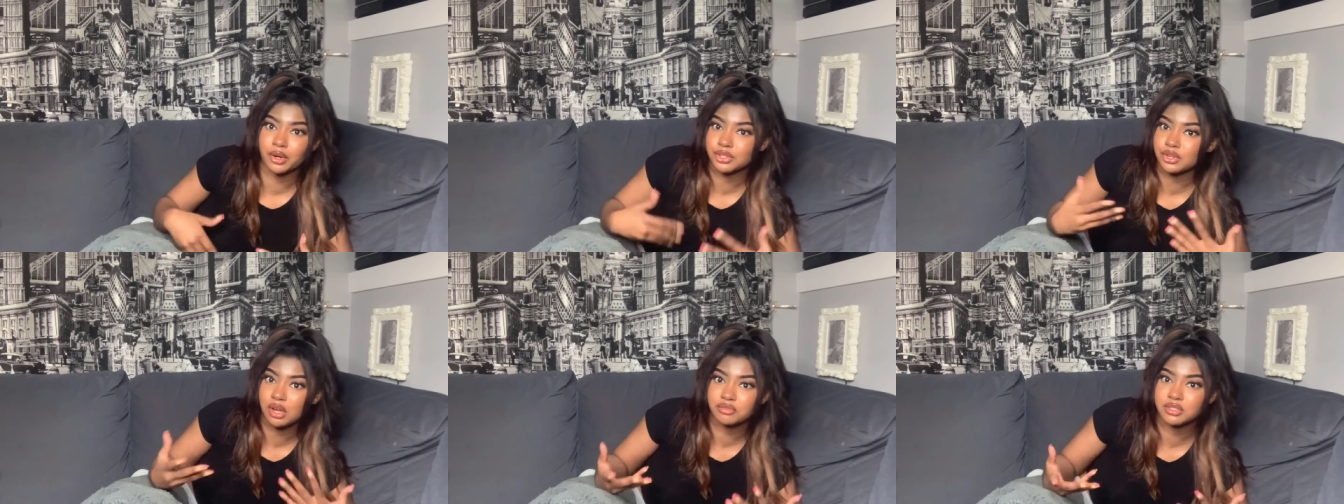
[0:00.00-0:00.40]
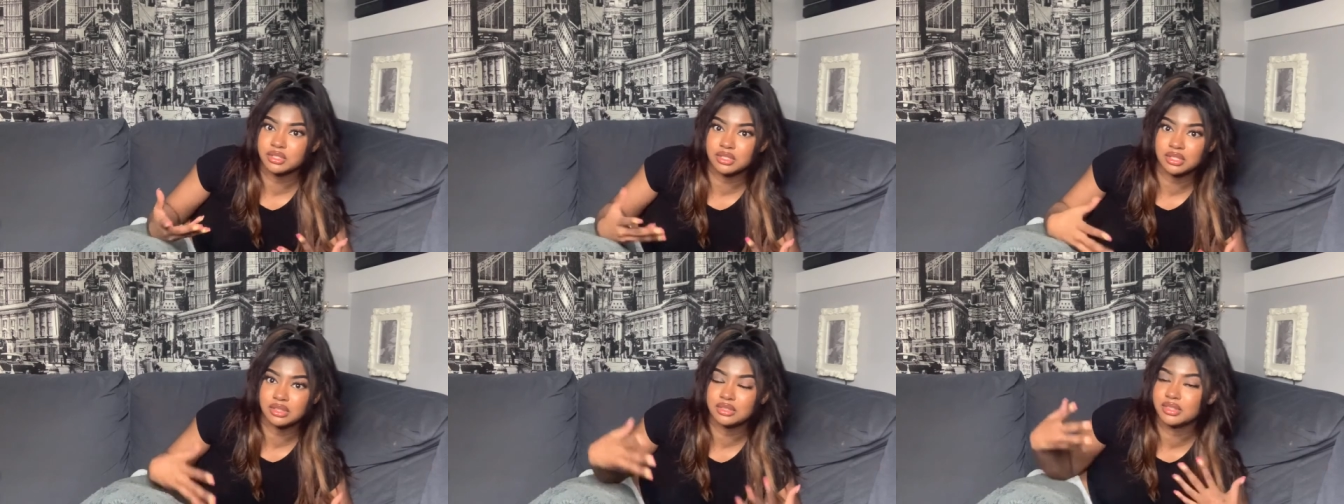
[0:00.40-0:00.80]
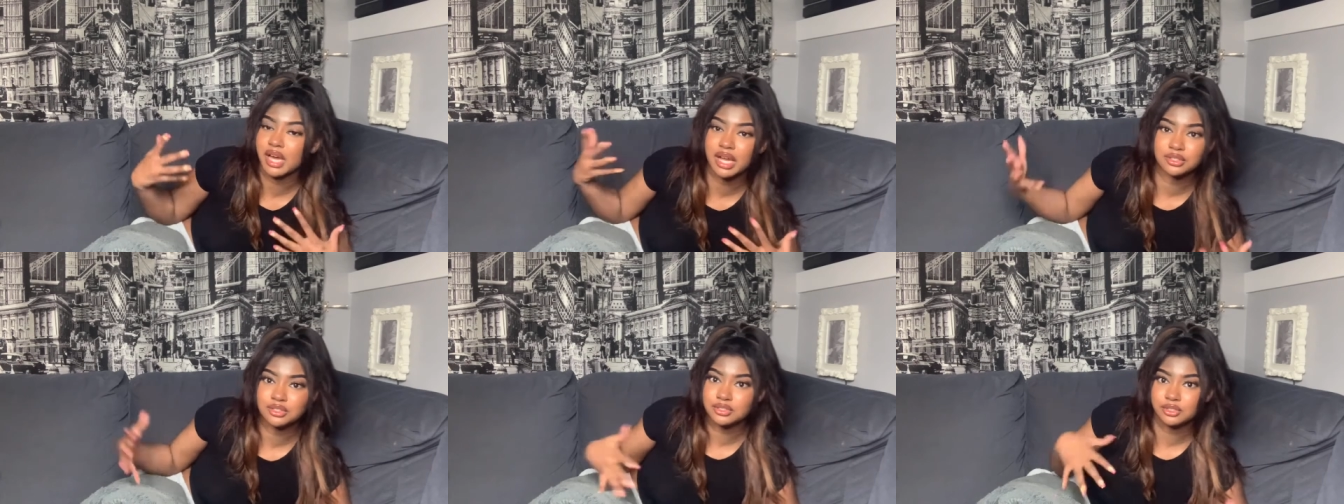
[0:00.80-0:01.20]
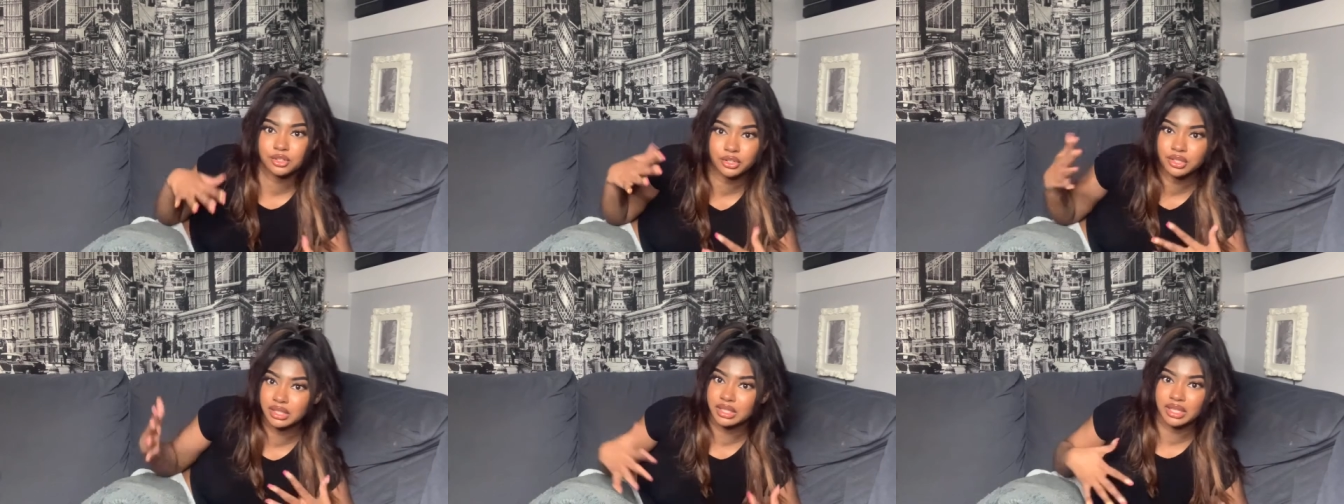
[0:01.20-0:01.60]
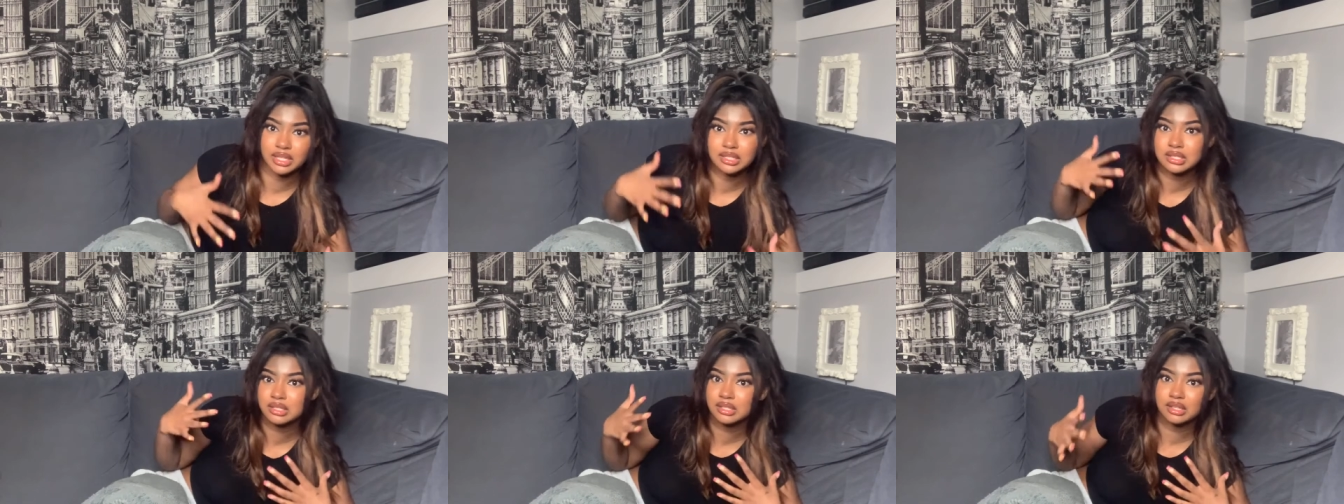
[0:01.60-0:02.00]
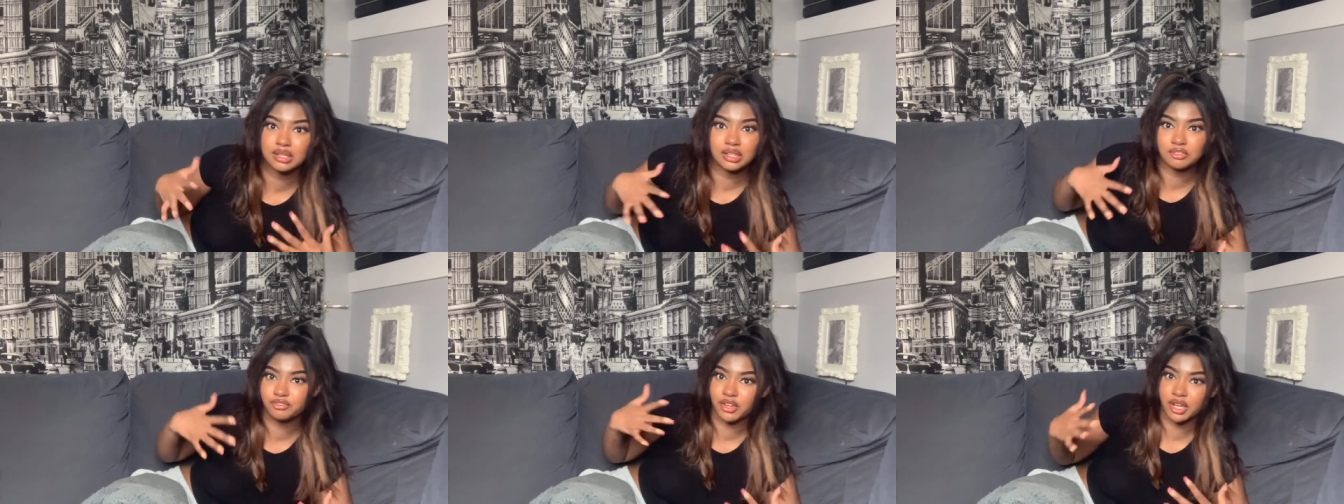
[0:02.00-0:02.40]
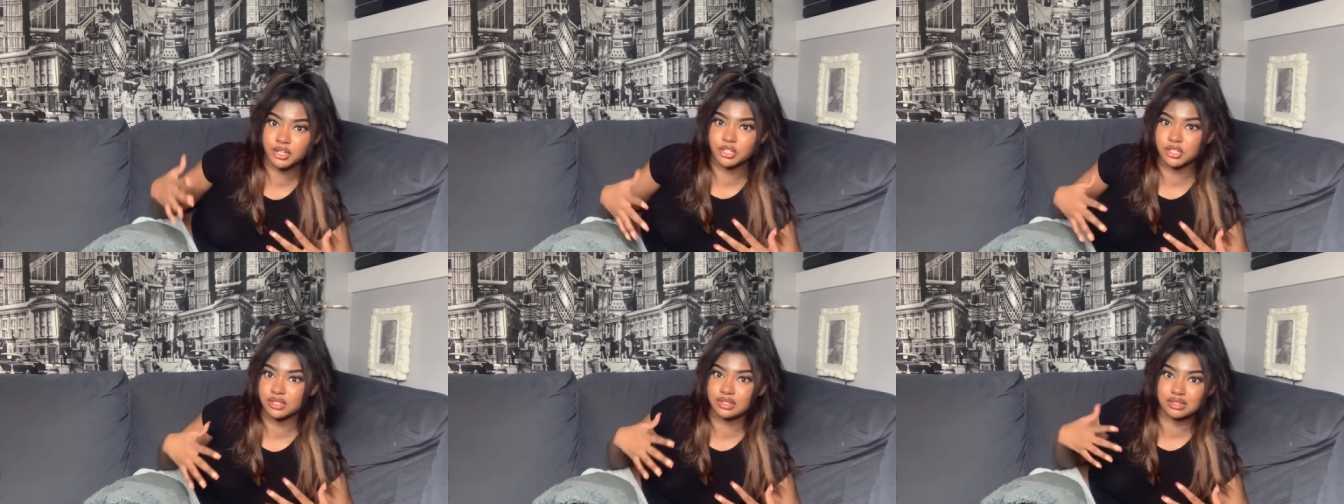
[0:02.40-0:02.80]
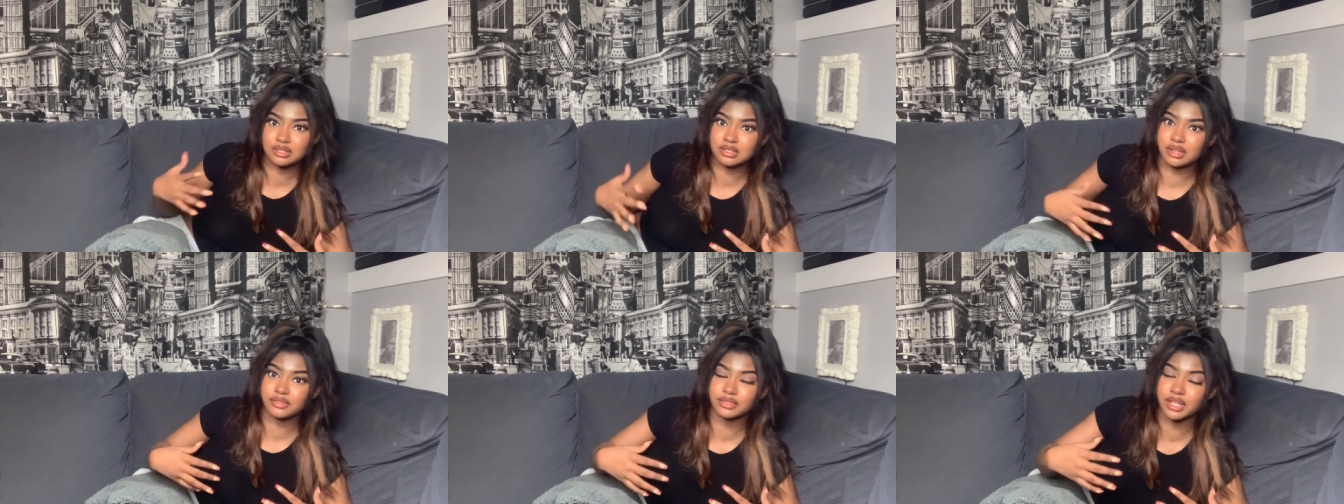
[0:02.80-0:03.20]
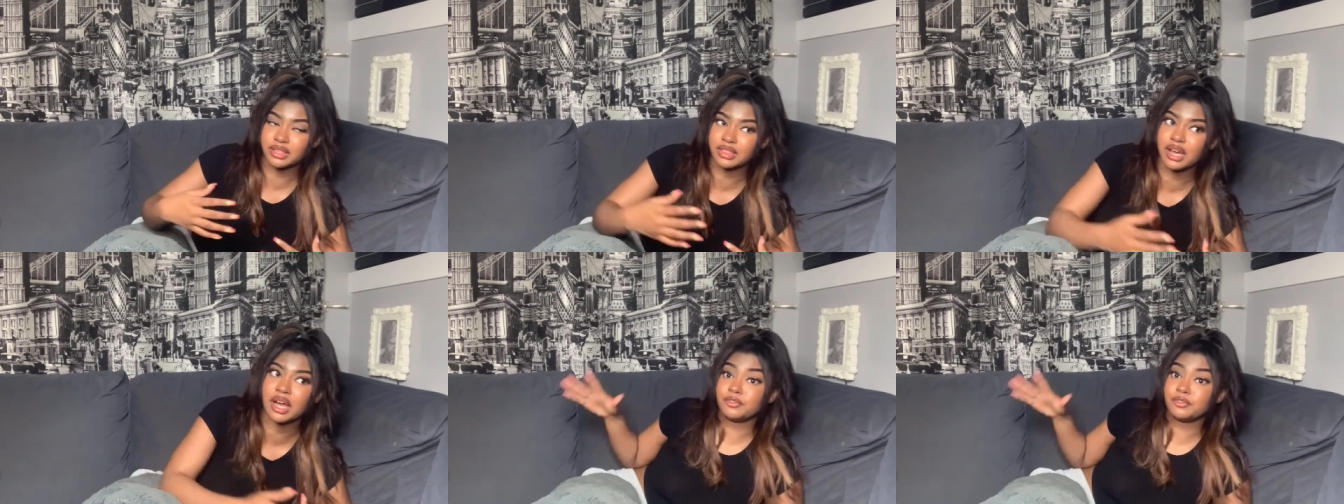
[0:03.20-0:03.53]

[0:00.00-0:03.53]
So obviously, that you're gonna get infections and stuff like that.